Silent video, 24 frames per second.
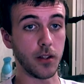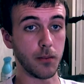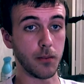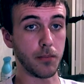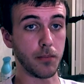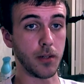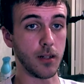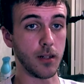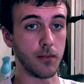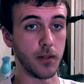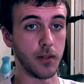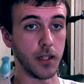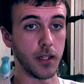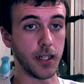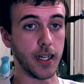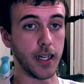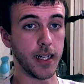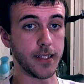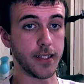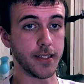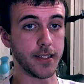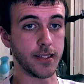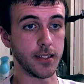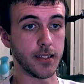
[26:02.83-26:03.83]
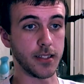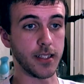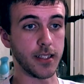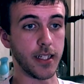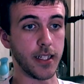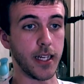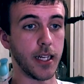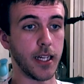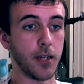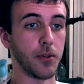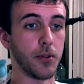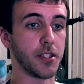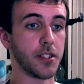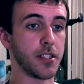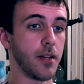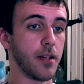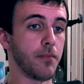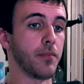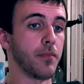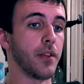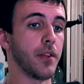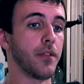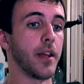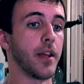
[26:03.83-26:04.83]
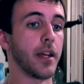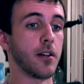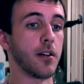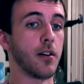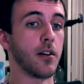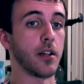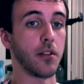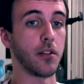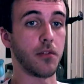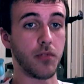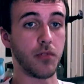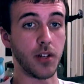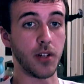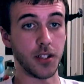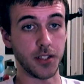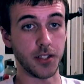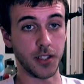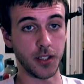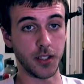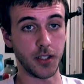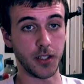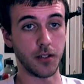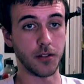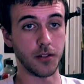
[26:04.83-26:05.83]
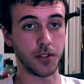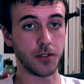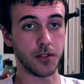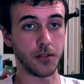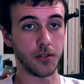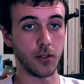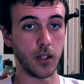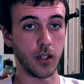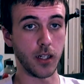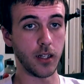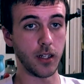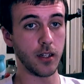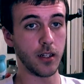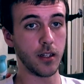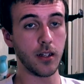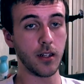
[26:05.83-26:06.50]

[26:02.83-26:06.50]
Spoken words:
the public has to say with something like All Your Friends and Ghost Story.